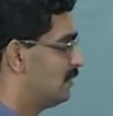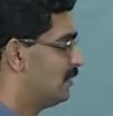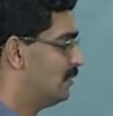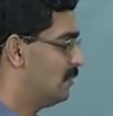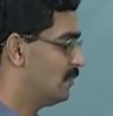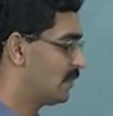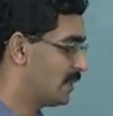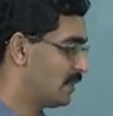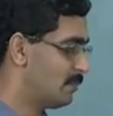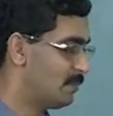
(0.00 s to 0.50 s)

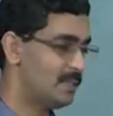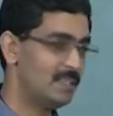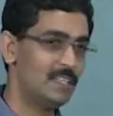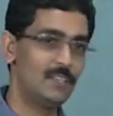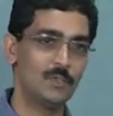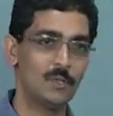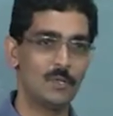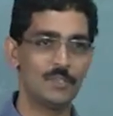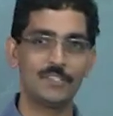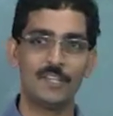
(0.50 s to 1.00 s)
Okay, but
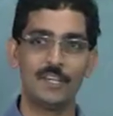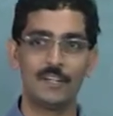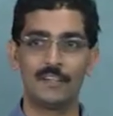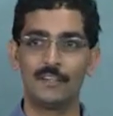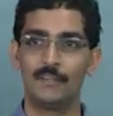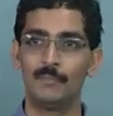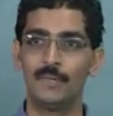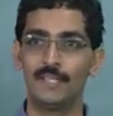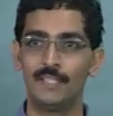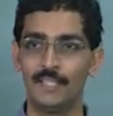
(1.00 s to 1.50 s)
those are,
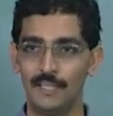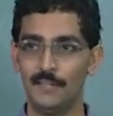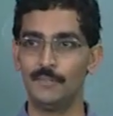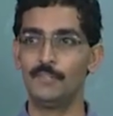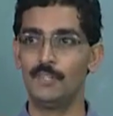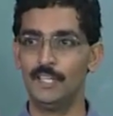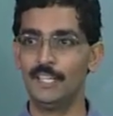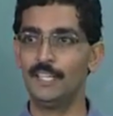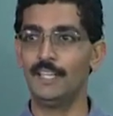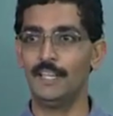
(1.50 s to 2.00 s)
but you
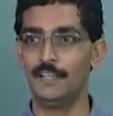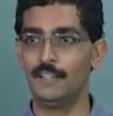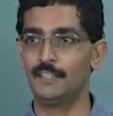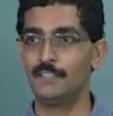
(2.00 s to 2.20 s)
need that.